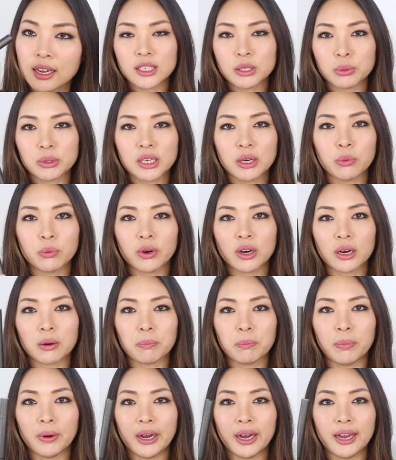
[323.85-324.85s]
This wouldn't
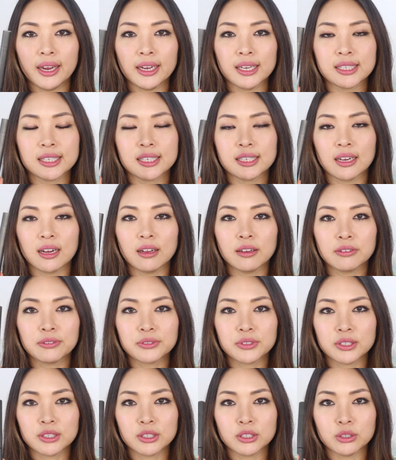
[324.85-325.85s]
work by
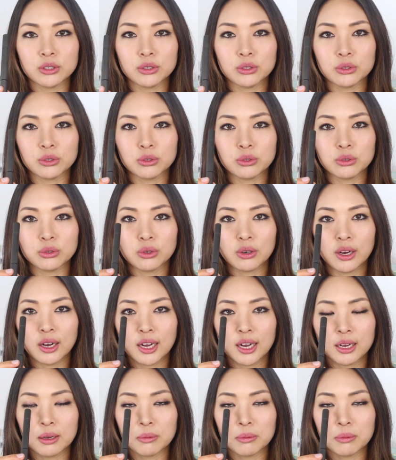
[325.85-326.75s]
itself to